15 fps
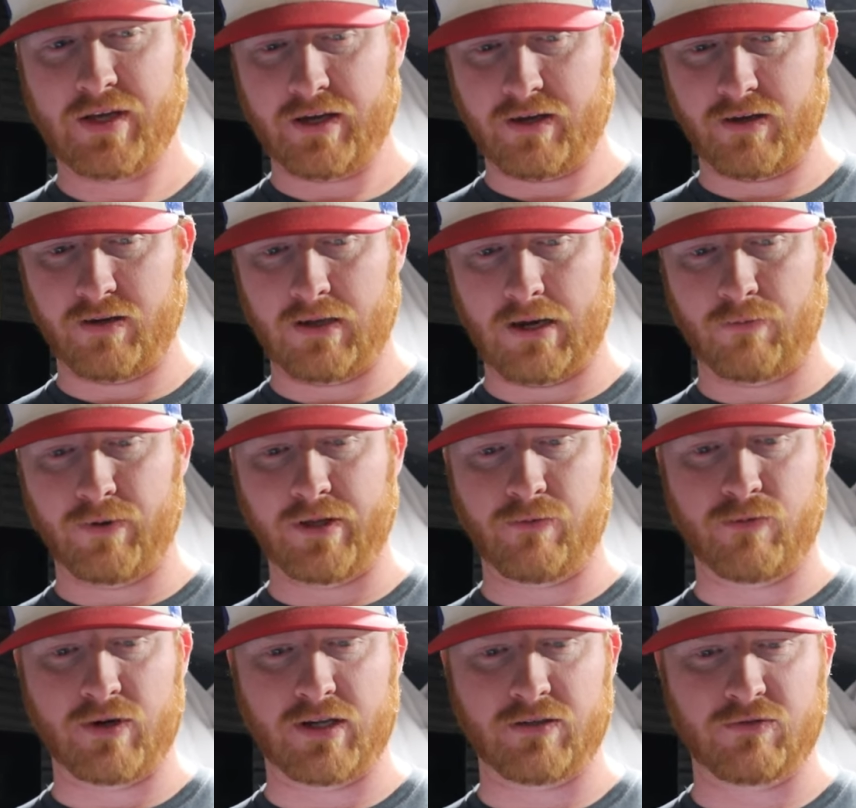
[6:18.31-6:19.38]
I really
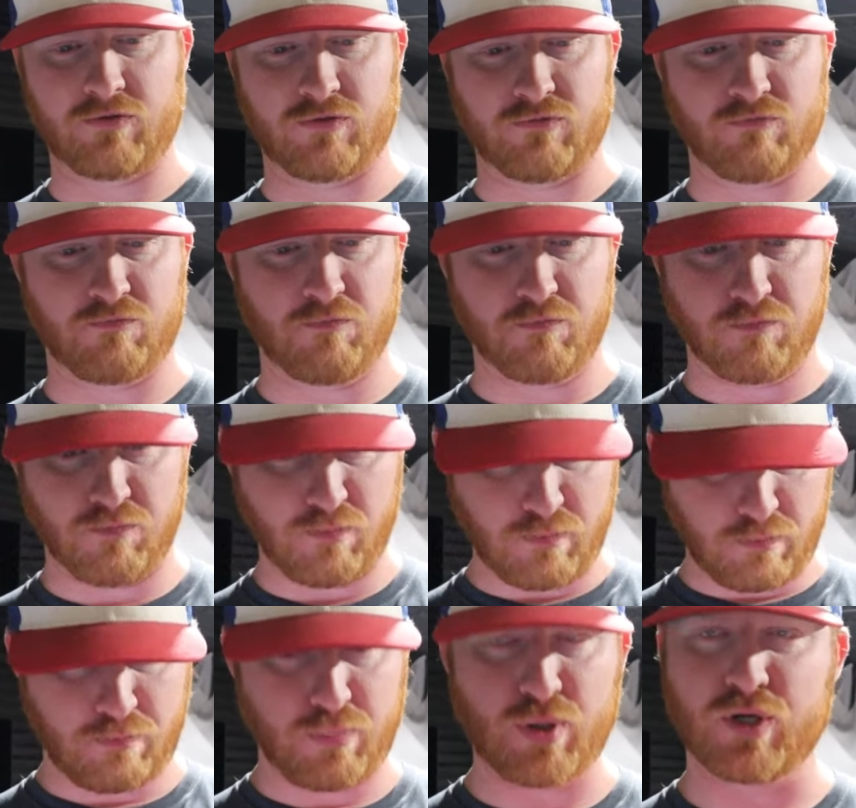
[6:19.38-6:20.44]
want to
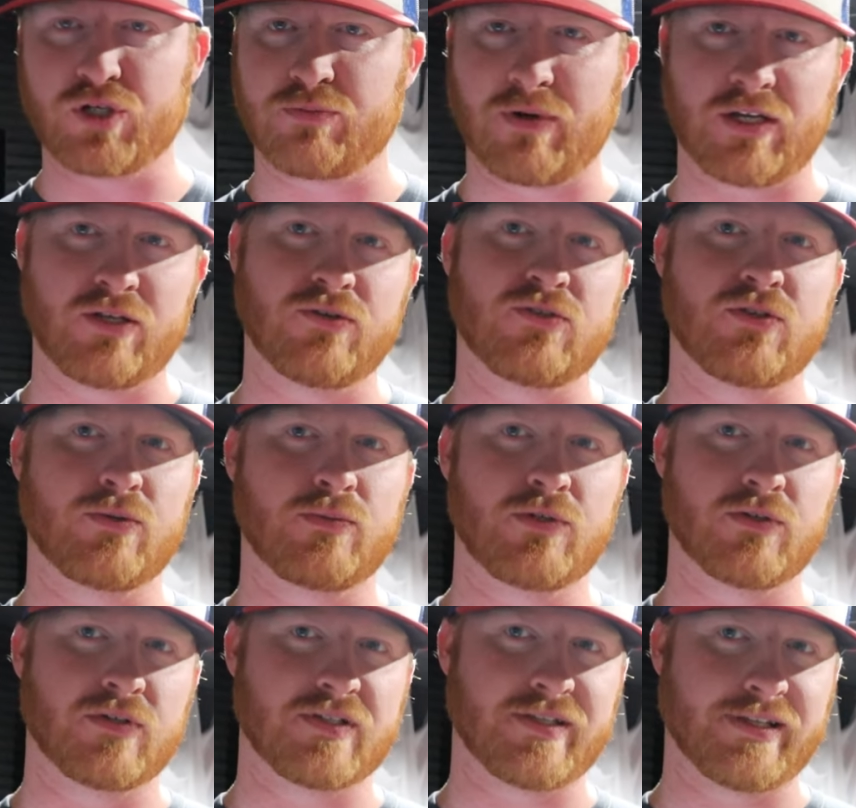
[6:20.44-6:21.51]
push my YouTube
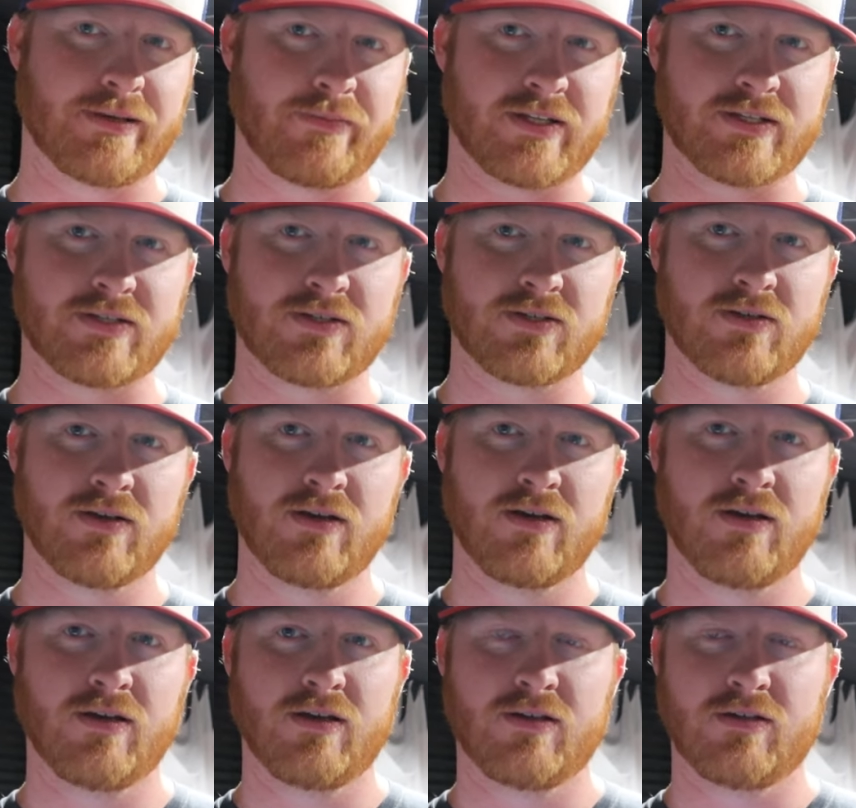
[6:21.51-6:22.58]
to its limits,
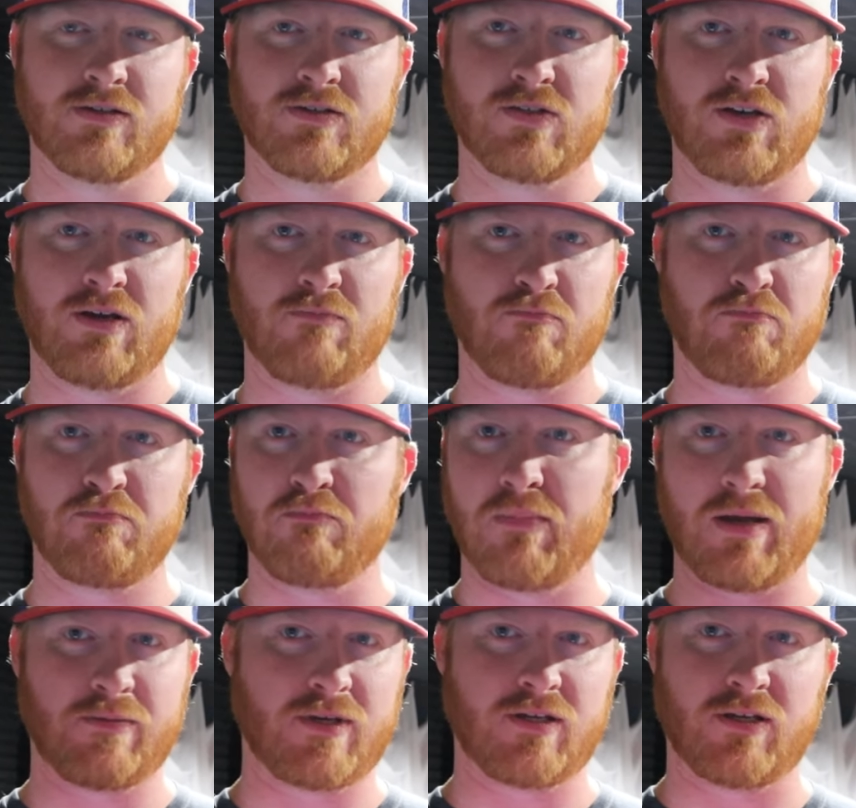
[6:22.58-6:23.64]
and
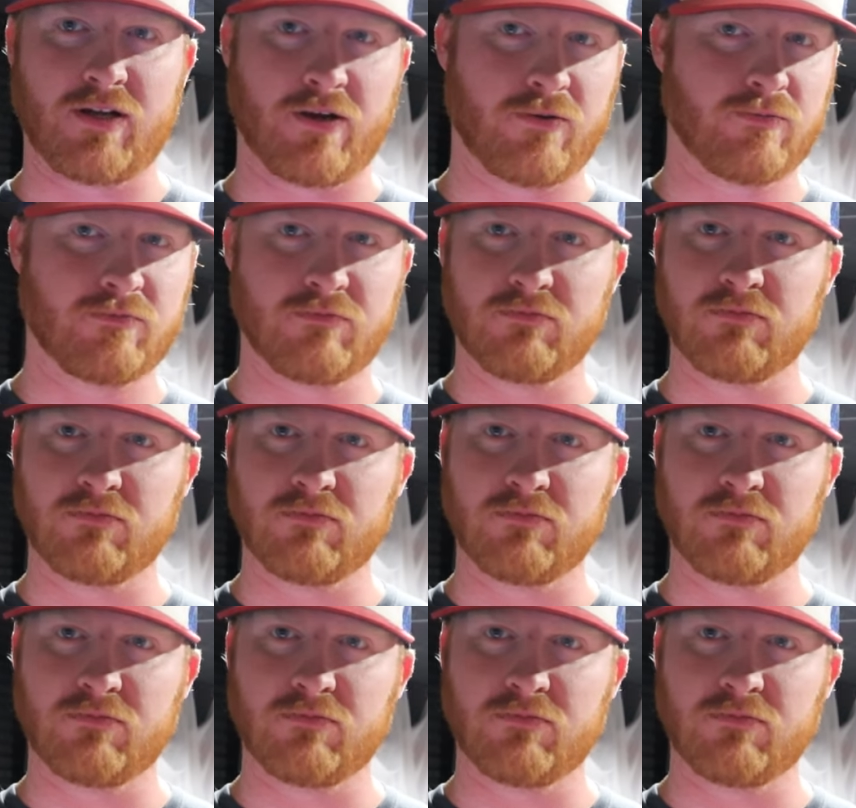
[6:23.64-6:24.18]
maybe, you know,